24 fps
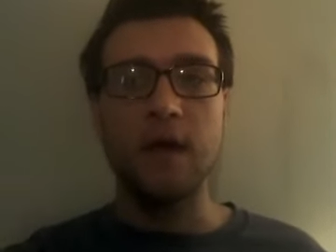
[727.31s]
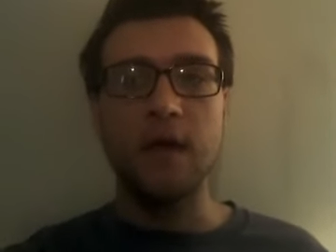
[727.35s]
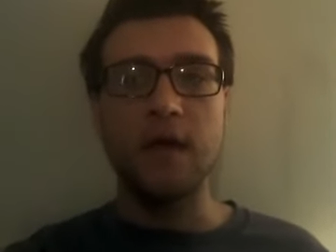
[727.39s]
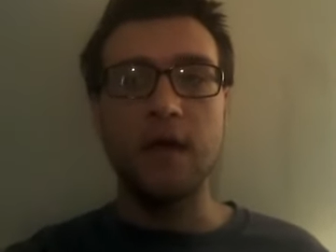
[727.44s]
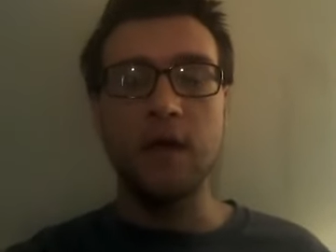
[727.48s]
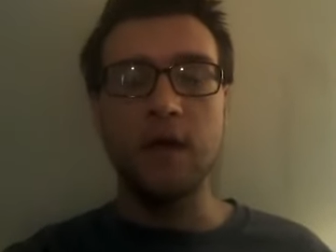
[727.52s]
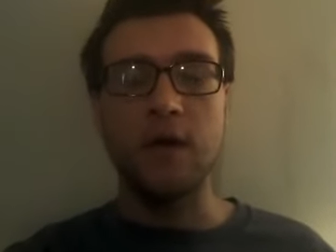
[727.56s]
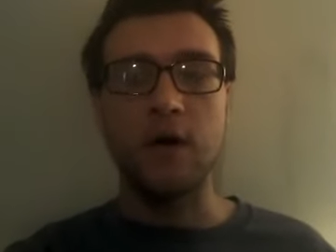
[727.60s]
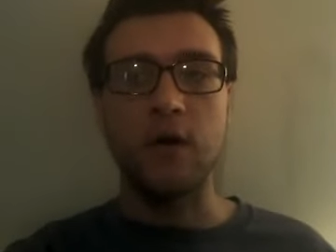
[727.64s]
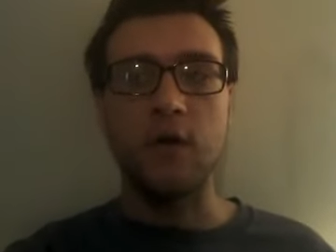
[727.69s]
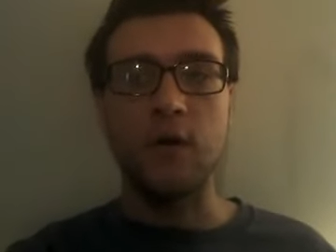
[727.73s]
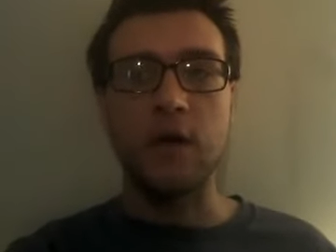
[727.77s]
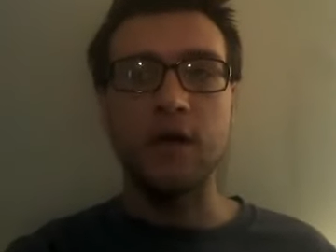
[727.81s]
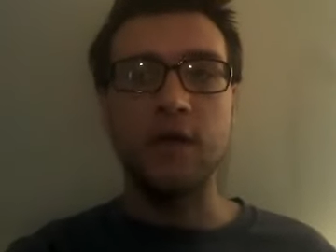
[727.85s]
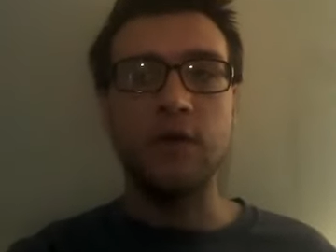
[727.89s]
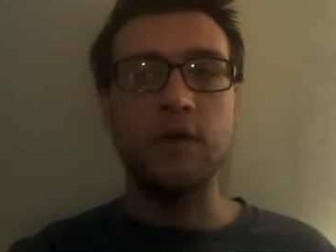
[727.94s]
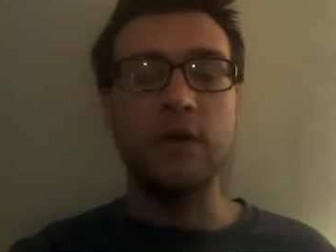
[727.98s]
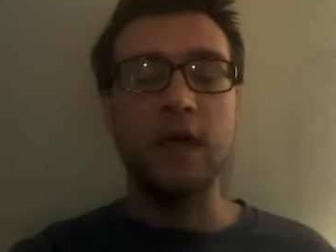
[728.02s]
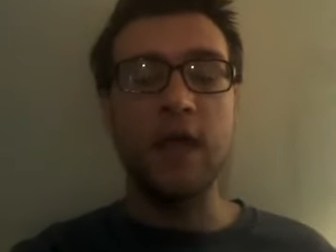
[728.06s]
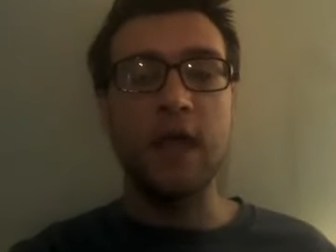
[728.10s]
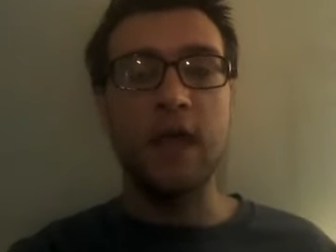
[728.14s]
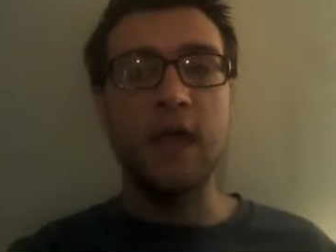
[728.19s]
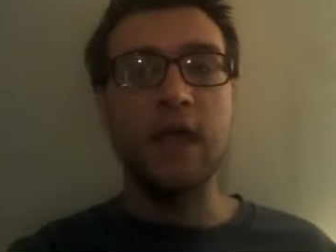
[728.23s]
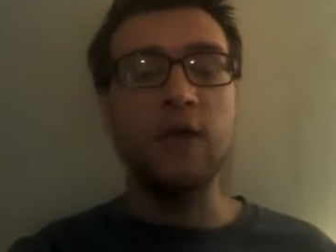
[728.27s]
And
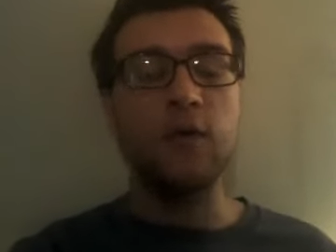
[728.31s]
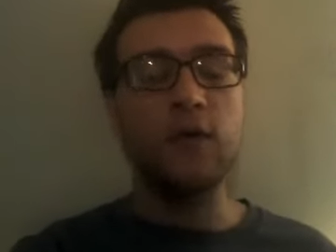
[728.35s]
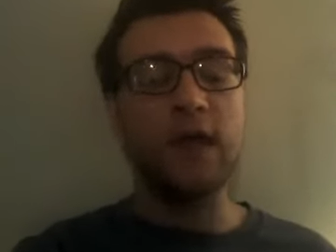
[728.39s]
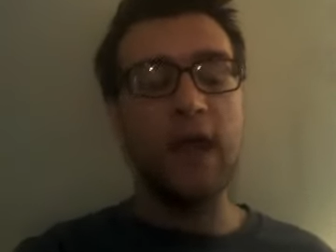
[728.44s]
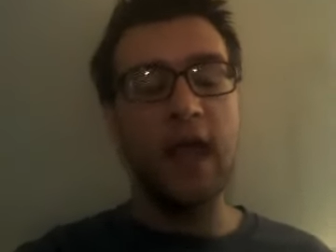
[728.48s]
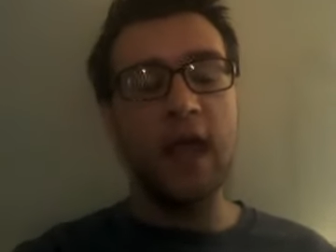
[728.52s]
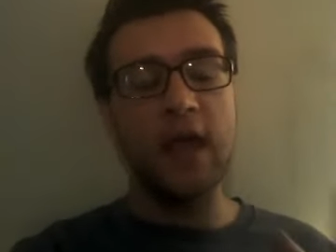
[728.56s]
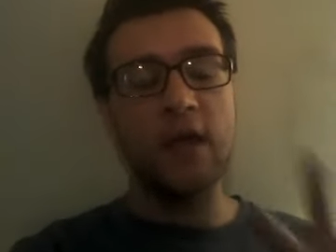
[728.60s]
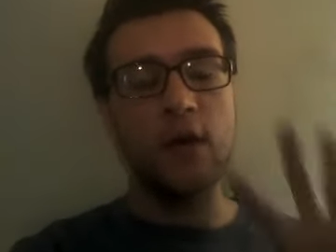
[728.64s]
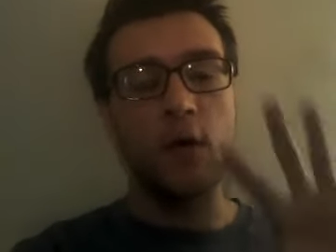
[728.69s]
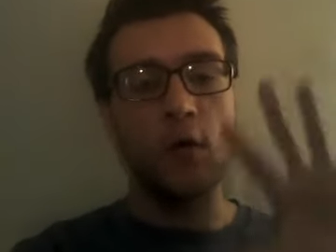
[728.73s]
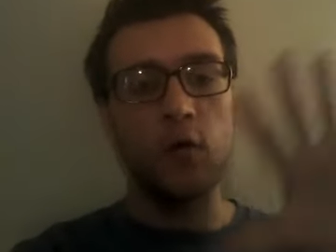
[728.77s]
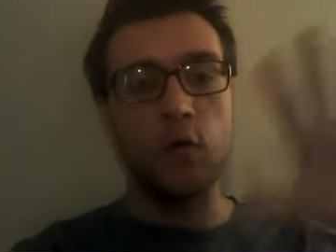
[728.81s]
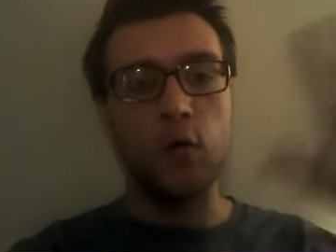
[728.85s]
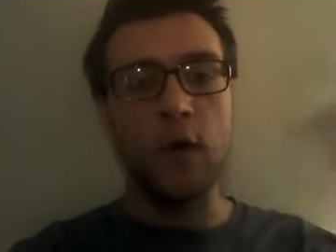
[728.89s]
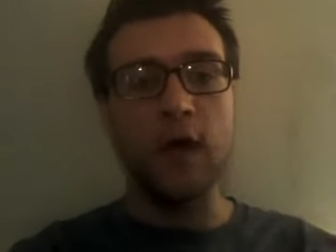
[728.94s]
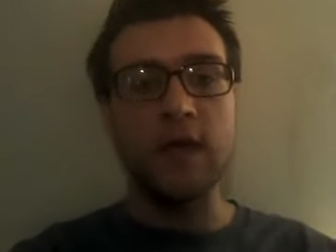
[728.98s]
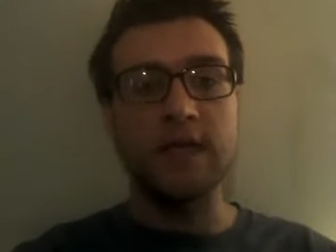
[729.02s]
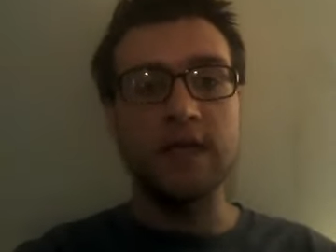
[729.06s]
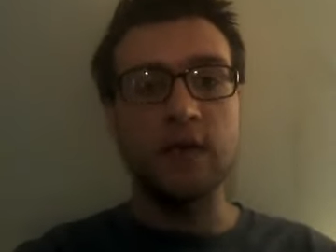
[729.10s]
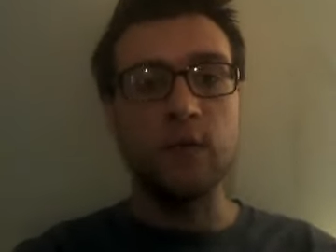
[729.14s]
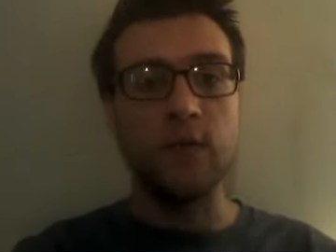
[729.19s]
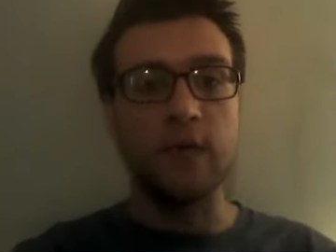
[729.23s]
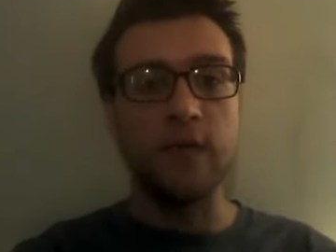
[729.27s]
you can go
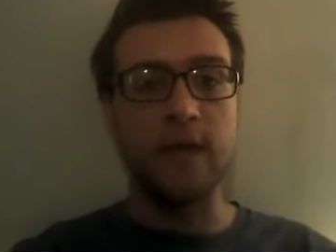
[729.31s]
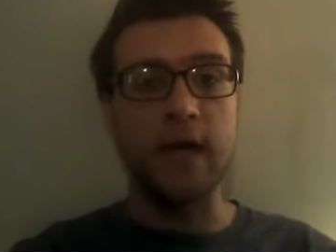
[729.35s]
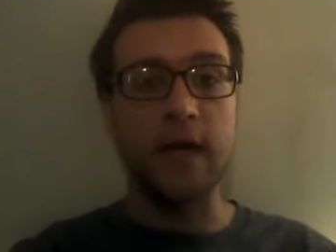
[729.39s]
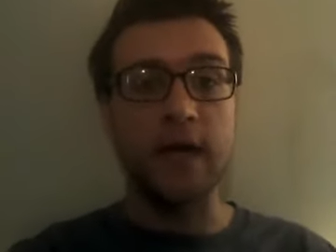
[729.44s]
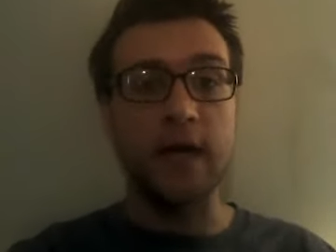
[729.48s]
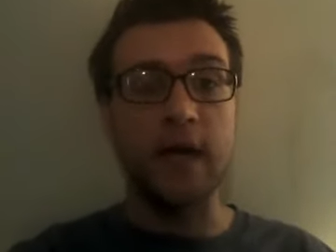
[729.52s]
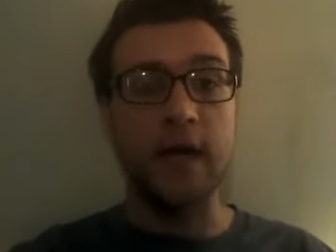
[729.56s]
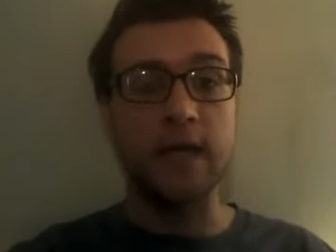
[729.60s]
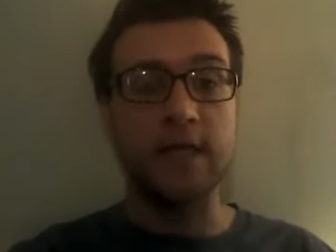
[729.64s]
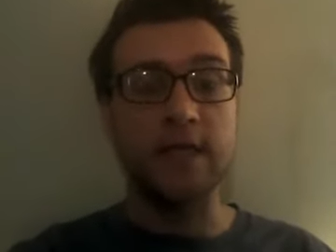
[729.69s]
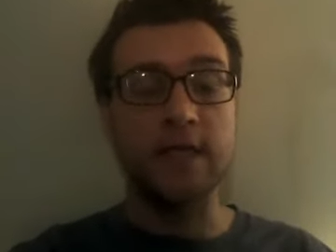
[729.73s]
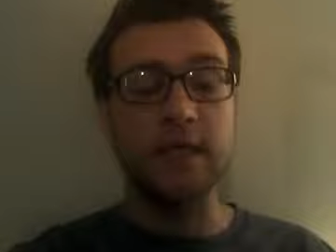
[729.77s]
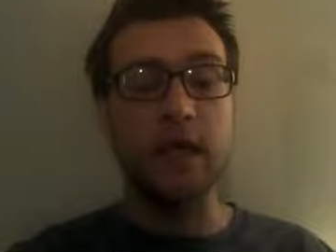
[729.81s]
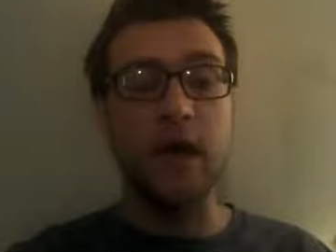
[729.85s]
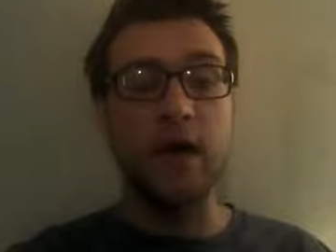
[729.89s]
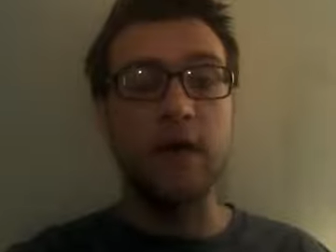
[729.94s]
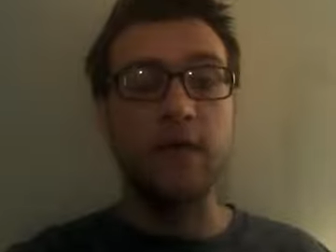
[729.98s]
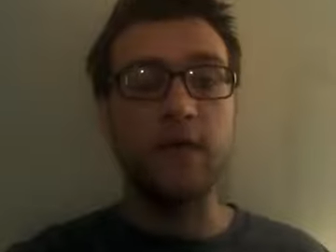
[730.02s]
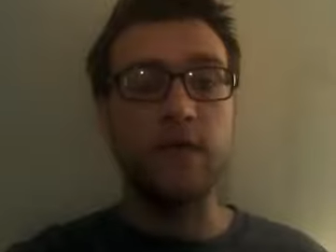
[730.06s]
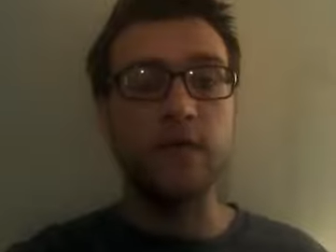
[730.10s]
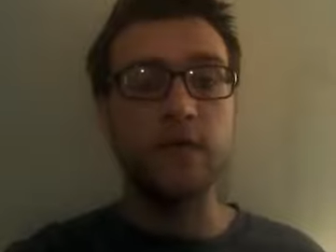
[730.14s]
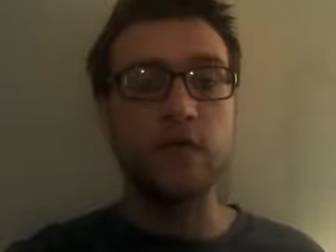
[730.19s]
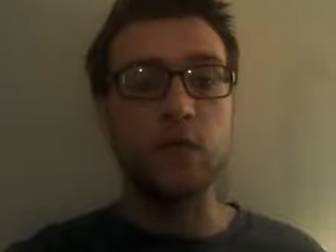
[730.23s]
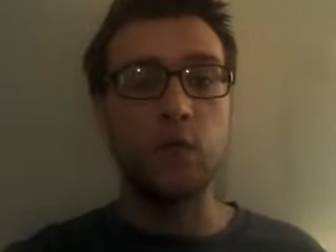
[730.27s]
crazy with that kind of
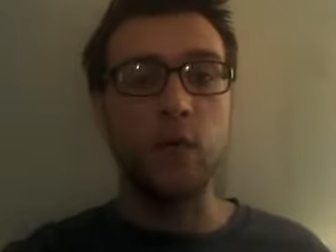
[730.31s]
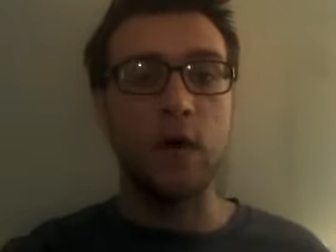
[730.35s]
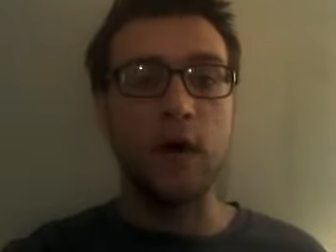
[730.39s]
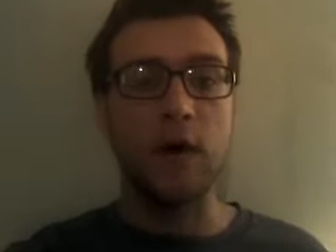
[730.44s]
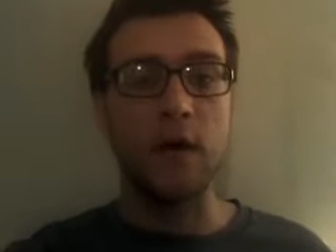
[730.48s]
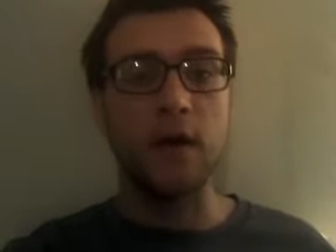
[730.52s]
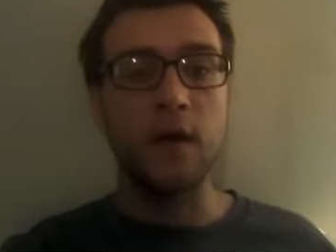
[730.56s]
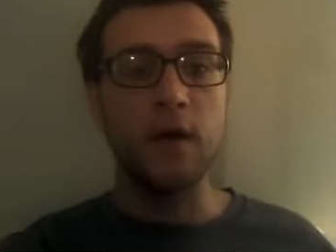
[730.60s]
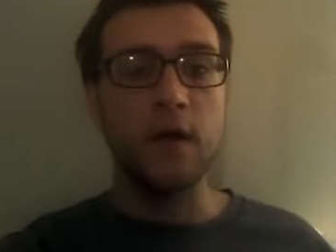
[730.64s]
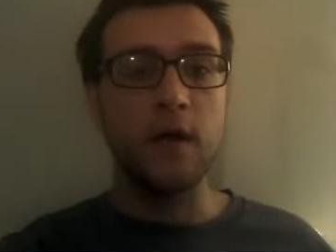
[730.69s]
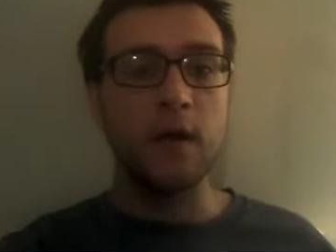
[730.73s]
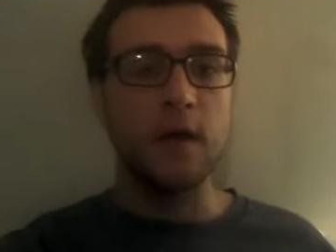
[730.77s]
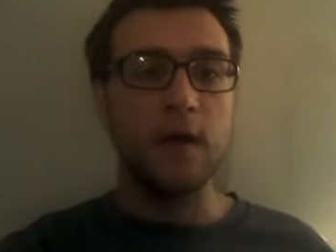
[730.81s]
stuff to where,